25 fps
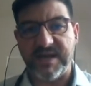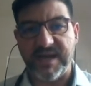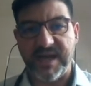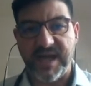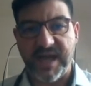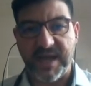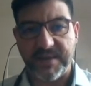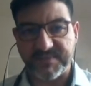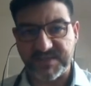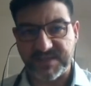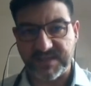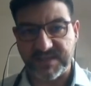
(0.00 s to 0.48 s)

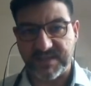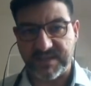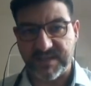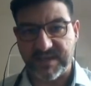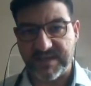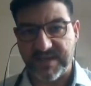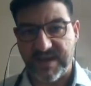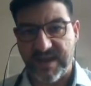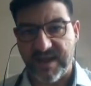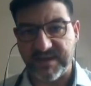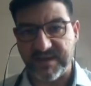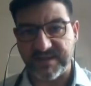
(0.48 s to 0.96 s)
APSIC
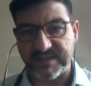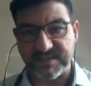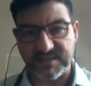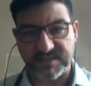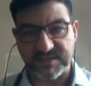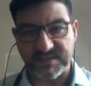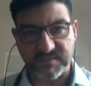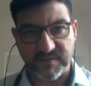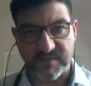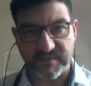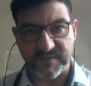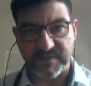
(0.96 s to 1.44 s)

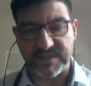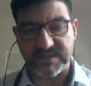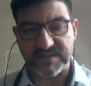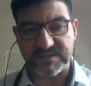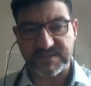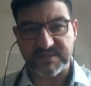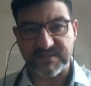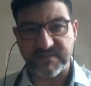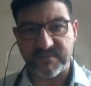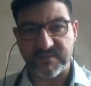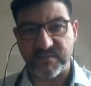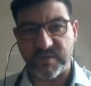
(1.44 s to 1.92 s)
analysis of
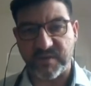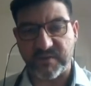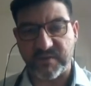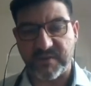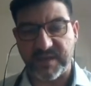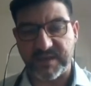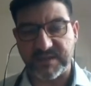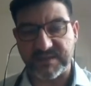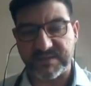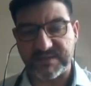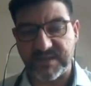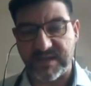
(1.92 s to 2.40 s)
this with
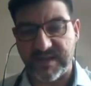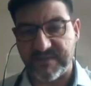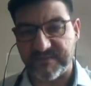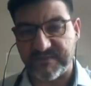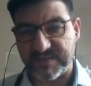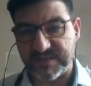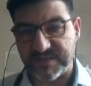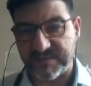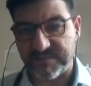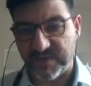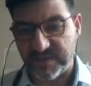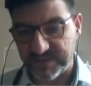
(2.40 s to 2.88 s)
these
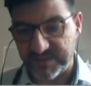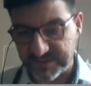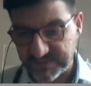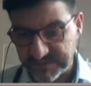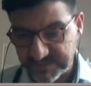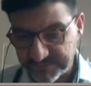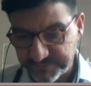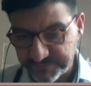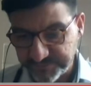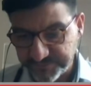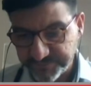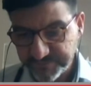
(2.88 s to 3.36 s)

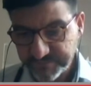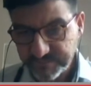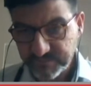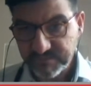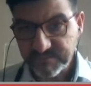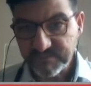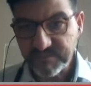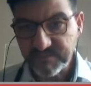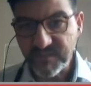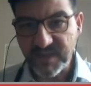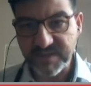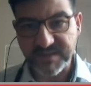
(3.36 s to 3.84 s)
antibodies.
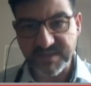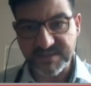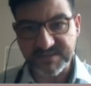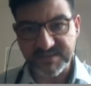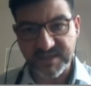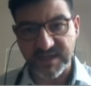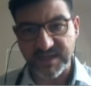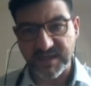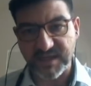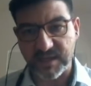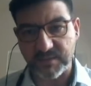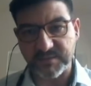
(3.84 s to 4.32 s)
And this
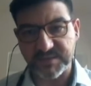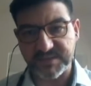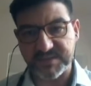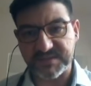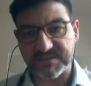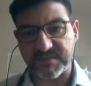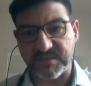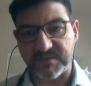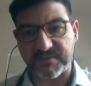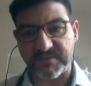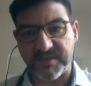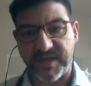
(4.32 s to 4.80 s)
allows us
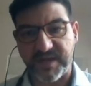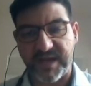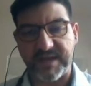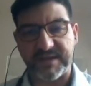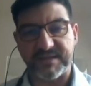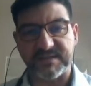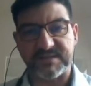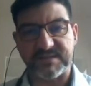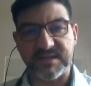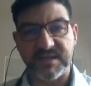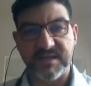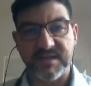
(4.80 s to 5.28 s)
to
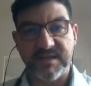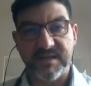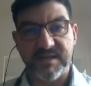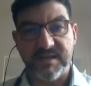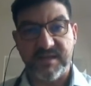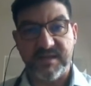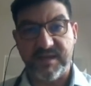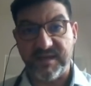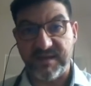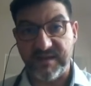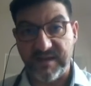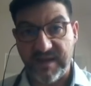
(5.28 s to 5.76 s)
create
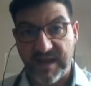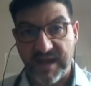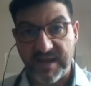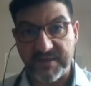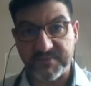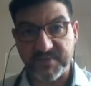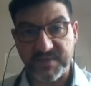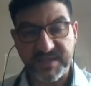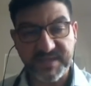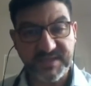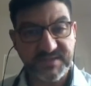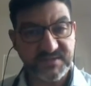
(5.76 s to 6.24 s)
a
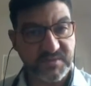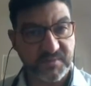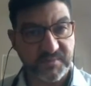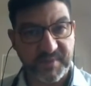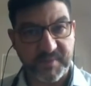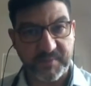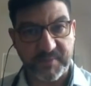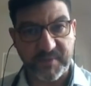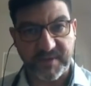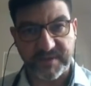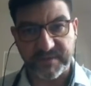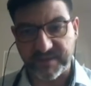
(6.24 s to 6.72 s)
library, to
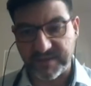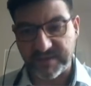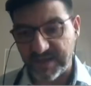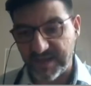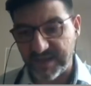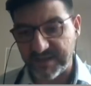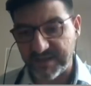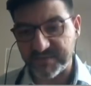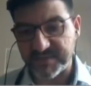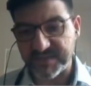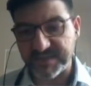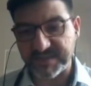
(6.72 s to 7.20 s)
prepare a
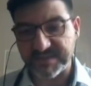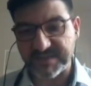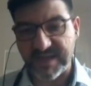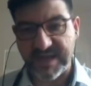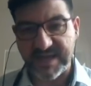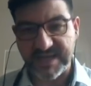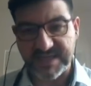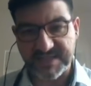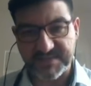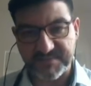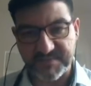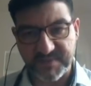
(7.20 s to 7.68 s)
library that
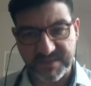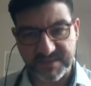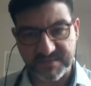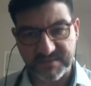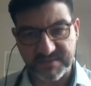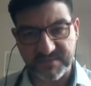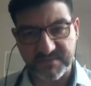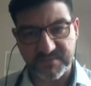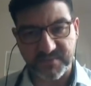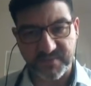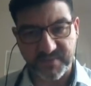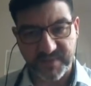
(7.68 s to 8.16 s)
has been
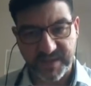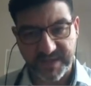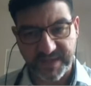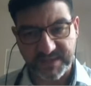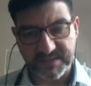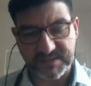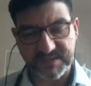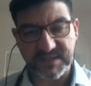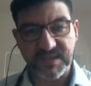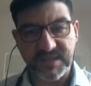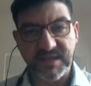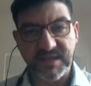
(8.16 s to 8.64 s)
read